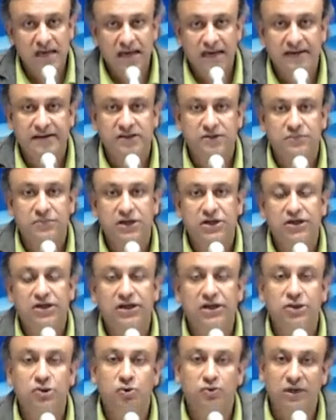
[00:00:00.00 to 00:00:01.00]
It is
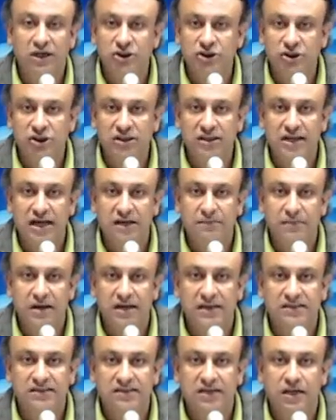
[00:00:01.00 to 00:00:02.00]
pertinent to mention that
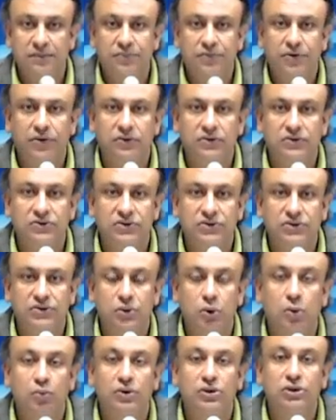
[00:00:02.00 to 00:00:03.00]
Pakistan produces
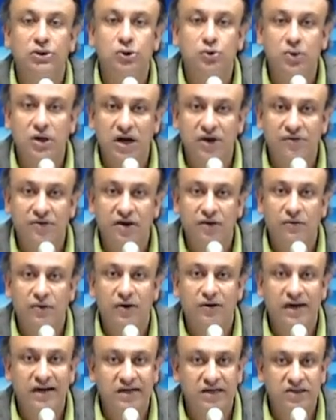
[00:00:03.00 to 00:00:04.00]
over 200
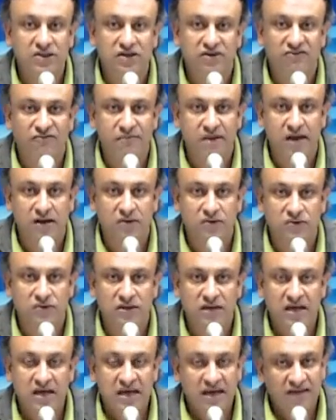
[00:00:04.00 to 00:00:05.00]
varieties of mangoes.